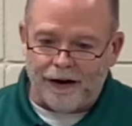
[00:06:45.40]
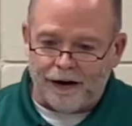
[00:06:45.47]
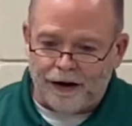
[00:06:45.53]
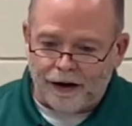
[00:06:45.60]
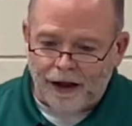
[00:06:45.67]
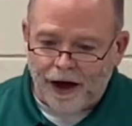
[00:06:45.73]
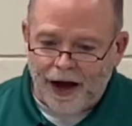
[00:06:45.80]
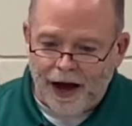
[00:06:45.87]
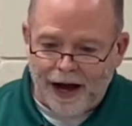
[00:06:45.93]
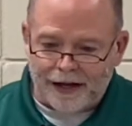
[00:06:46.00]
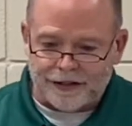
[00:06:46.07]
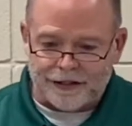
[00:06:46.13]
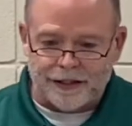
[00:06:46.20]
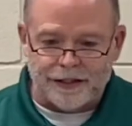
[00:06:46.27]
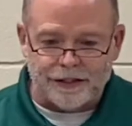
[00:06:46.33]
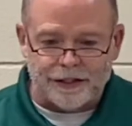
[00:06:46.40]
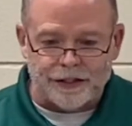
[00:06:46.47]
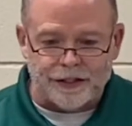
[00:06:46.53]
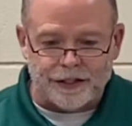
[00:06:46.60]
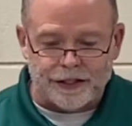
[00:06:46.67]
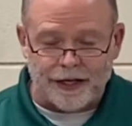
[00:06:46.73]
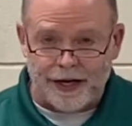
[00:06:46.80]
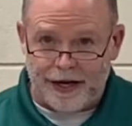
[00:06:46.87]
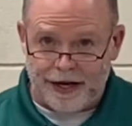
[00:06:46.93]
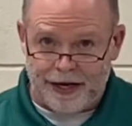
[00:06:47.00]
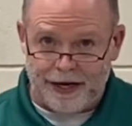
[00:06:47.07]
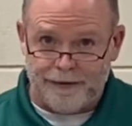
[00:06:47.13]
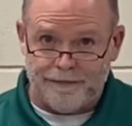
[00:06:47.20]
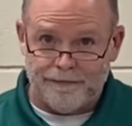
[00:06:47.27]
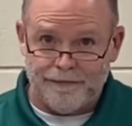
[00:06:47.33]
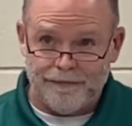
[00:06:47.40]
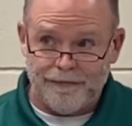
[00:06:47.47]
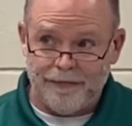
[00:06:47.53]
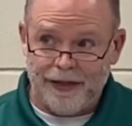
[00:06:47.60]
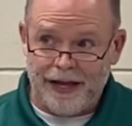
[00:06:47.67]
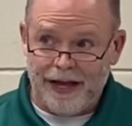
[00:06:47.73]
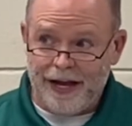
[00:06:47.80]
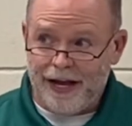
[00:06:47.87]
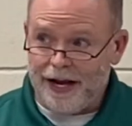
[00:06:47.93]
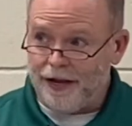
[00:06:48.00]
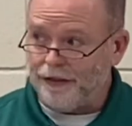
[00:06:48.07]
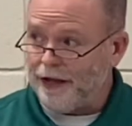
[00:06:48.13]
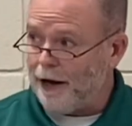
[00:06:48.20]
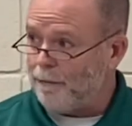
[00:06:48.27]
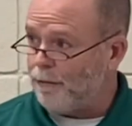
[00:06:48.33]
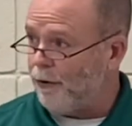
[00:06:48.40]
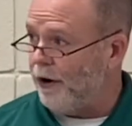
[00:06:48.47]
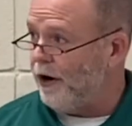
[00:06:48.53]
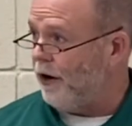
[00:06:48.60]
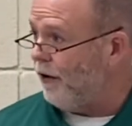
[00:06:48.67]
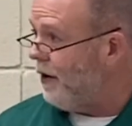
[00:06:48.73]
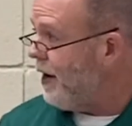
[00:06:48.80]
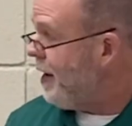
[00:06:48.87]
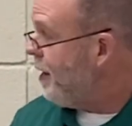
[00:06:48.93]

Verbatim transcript: a lot to say in that prayer.